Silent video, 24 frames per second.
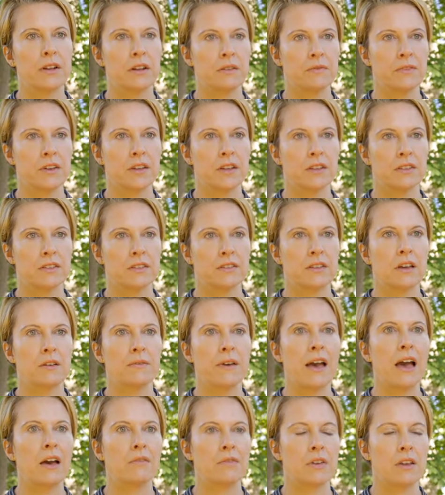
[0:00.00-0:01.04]
benefits
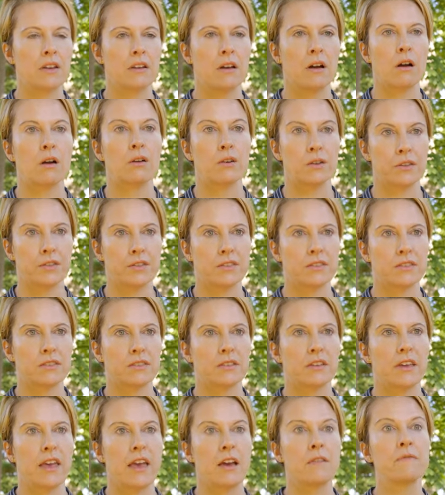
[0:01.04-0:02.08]
of having
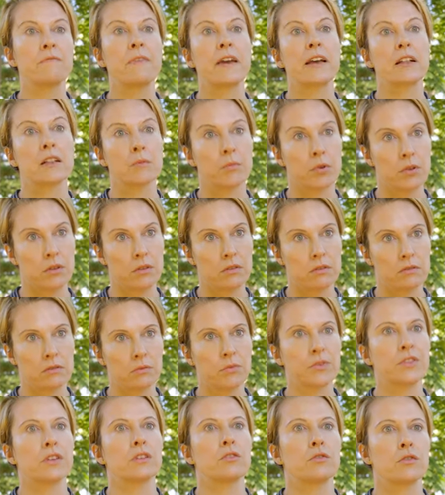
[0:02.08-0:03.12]
arts available
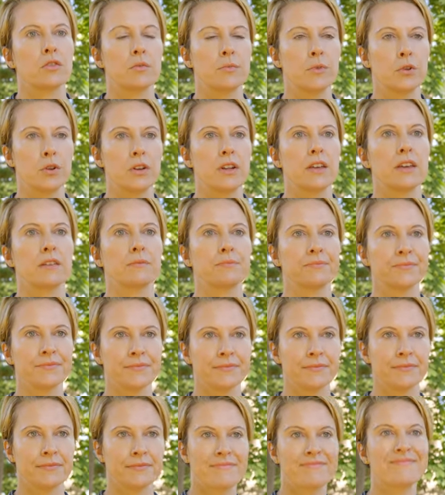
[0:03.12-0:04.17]
within your community.
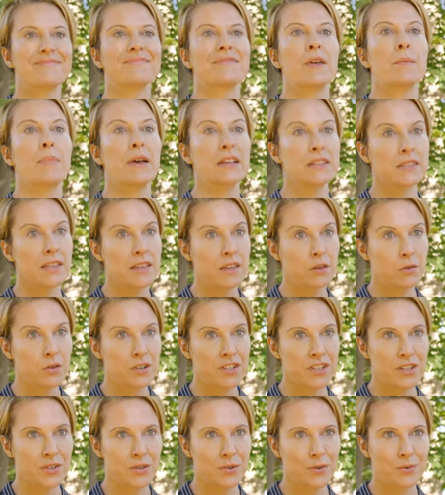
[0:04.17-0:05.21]
The best thing you
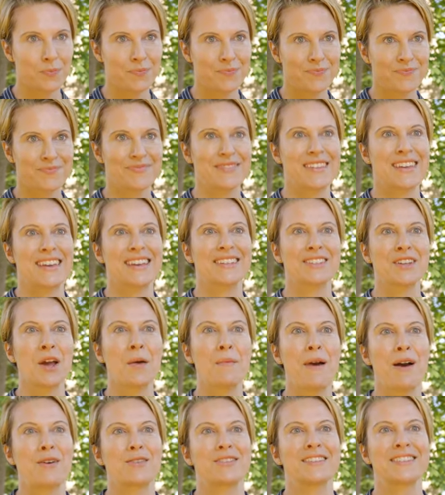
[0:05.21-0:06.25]
can do is
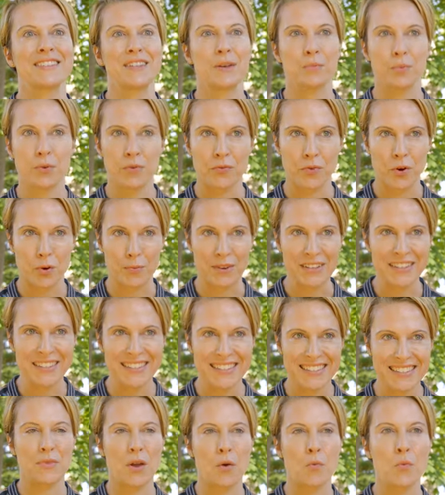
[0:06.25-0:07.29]
come out and see a
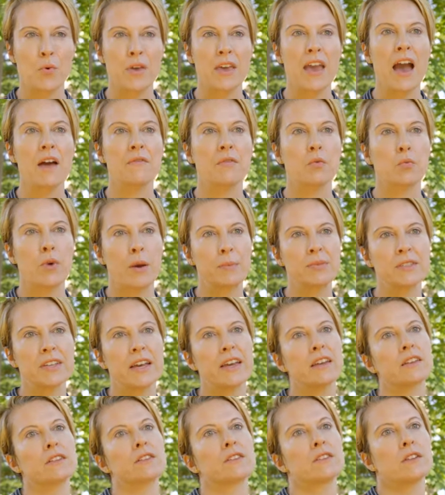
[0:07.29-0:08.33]
performance. We have a
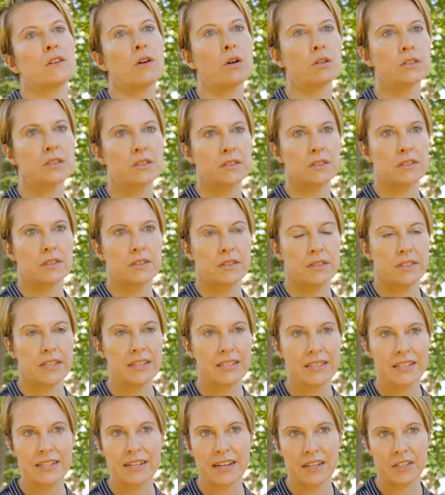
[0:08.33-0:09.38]
website called
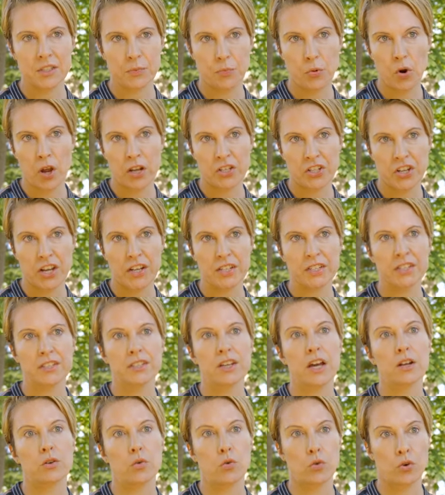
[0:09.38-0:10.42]

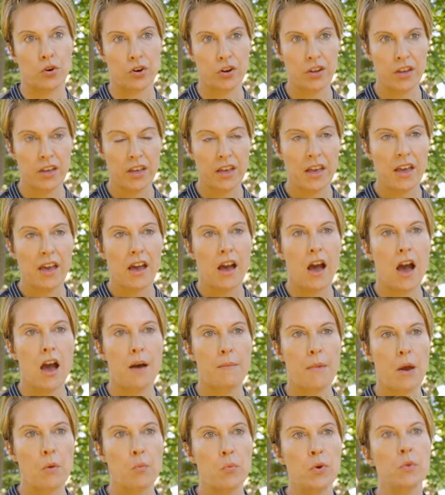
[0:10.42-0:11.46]
tcdanceproject.org
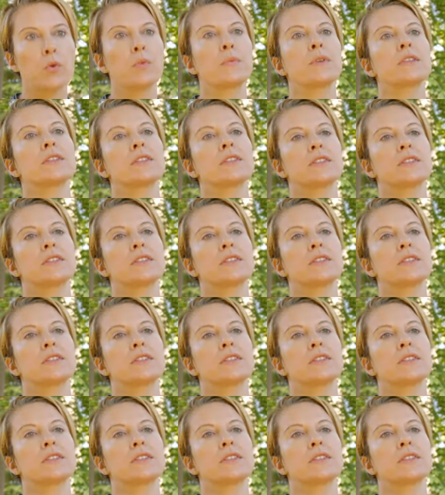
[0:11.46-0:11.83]
um, and we will be